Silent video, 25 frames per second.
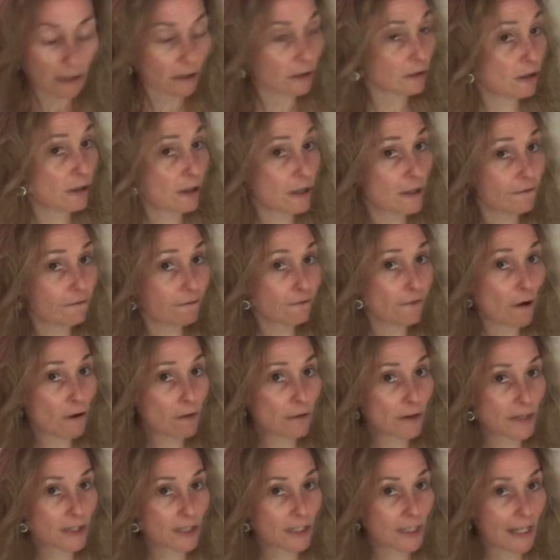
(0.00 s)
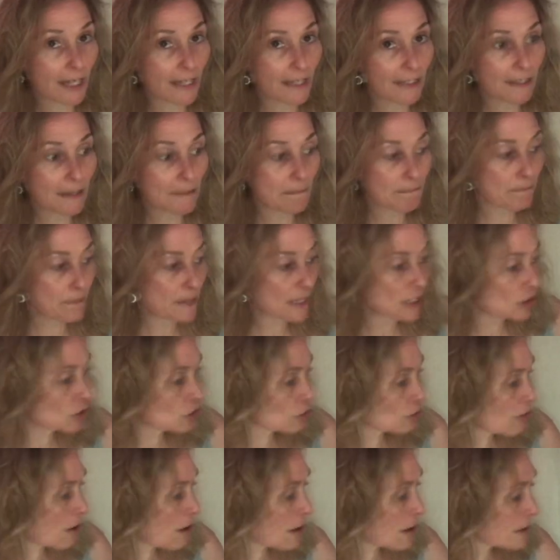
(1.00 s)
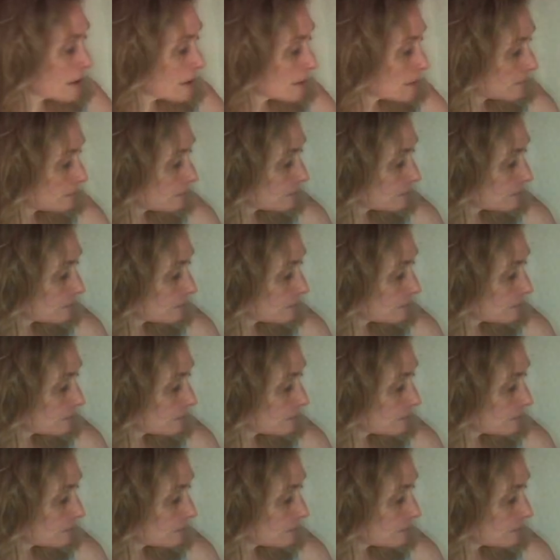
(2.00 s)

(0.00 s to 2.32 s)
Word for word: Looking forward to getting a big trunk.